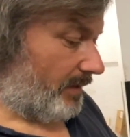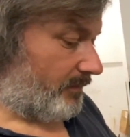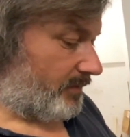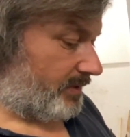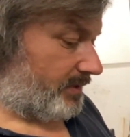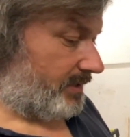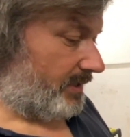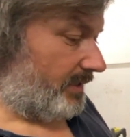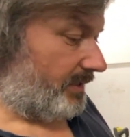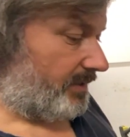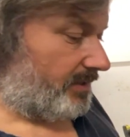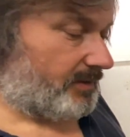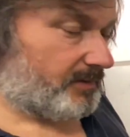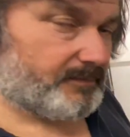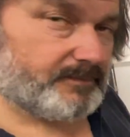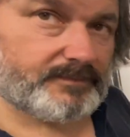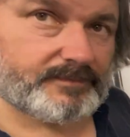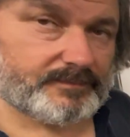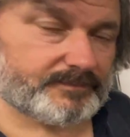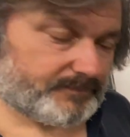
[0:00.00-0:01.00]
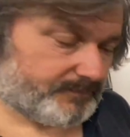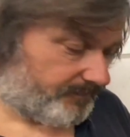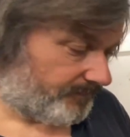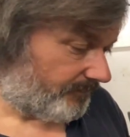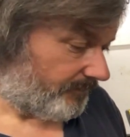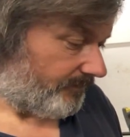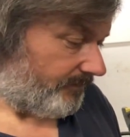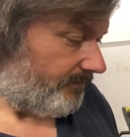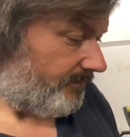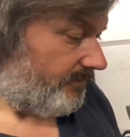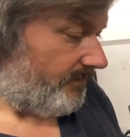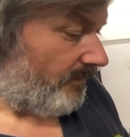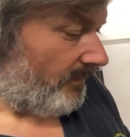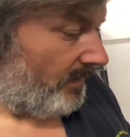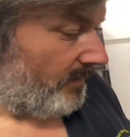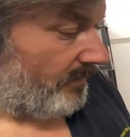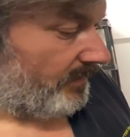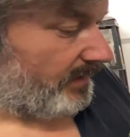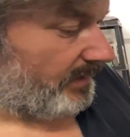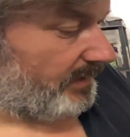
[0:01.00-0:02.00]
valves are still in there.
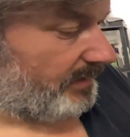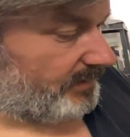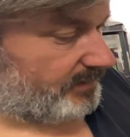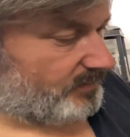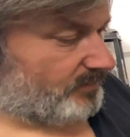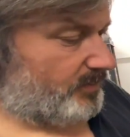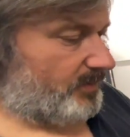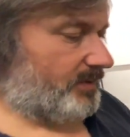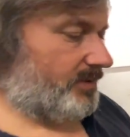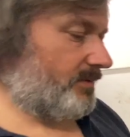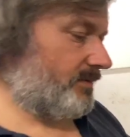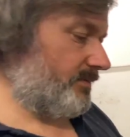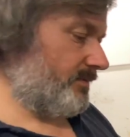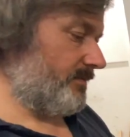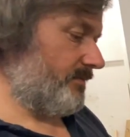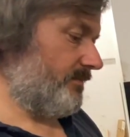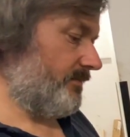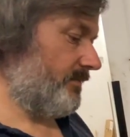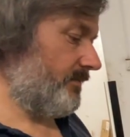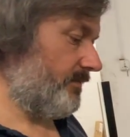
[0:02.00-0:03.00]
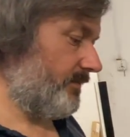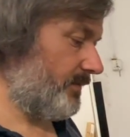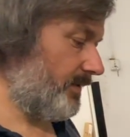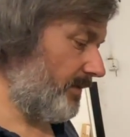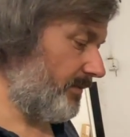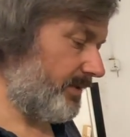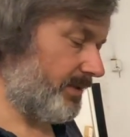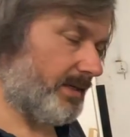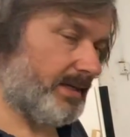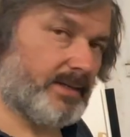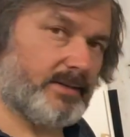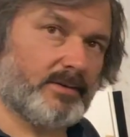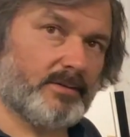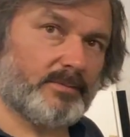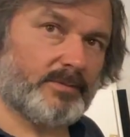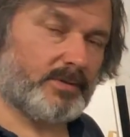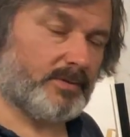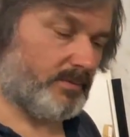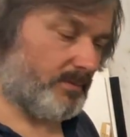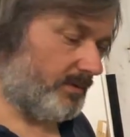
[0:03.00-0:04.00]
Okay, it's no point tipping the head
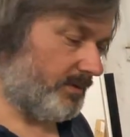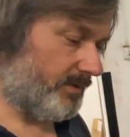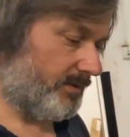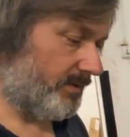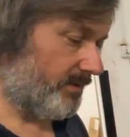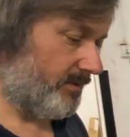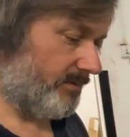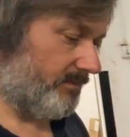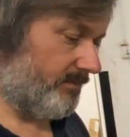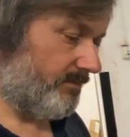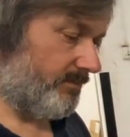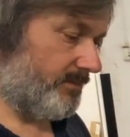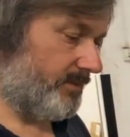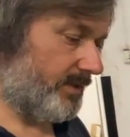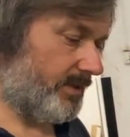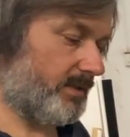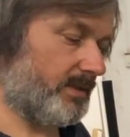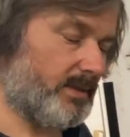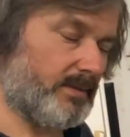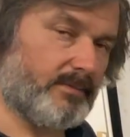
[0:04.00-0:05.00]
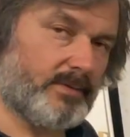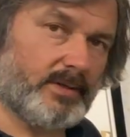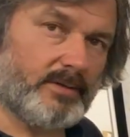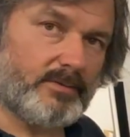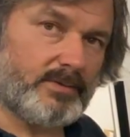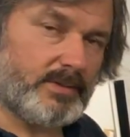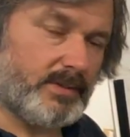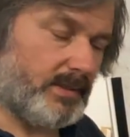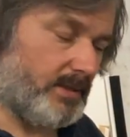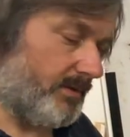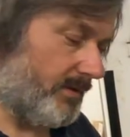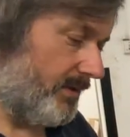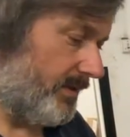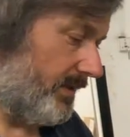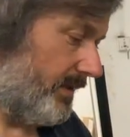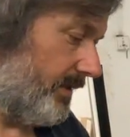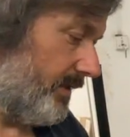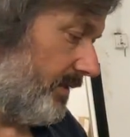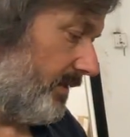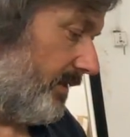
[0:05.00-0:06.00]
up, you know, it's just 16 valves at the end of
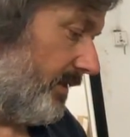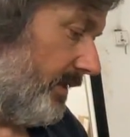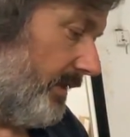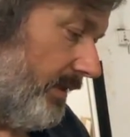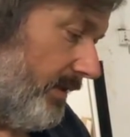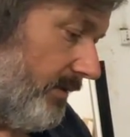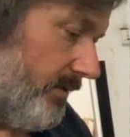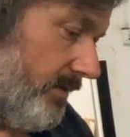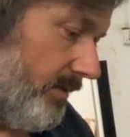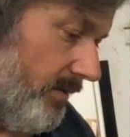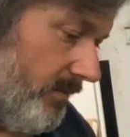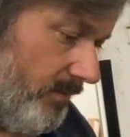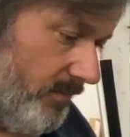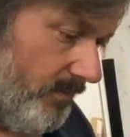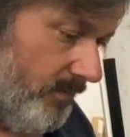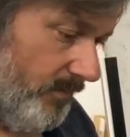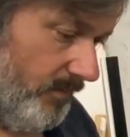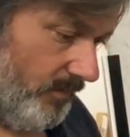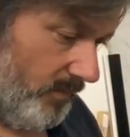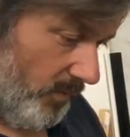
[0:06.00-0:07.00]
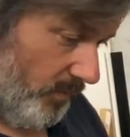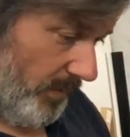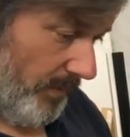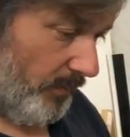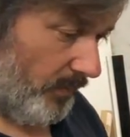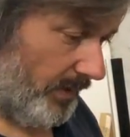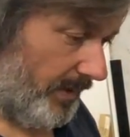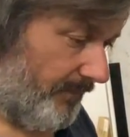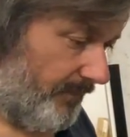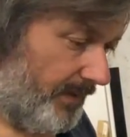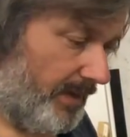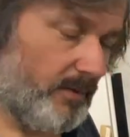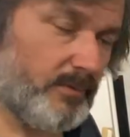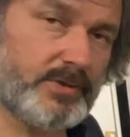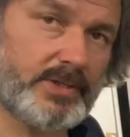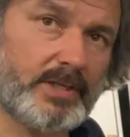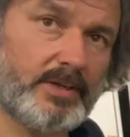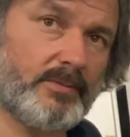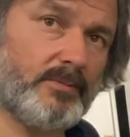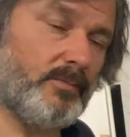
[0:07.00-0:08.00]
the day, isn't it? So we'll whip all them
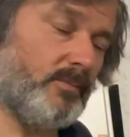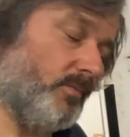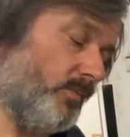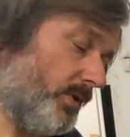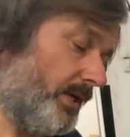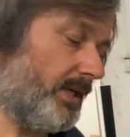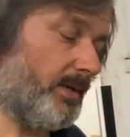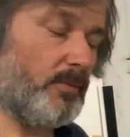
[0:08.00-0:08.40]
valves out, we'll